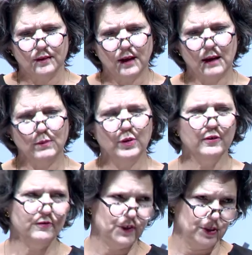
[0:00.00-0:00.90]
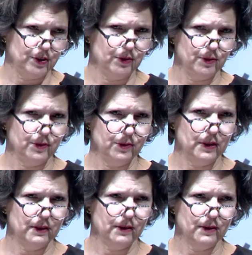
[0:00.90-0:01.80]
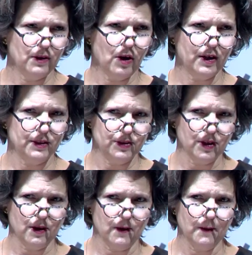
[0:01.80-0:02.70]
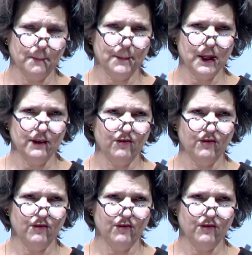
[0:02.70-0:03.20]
I moved to Arkansas. My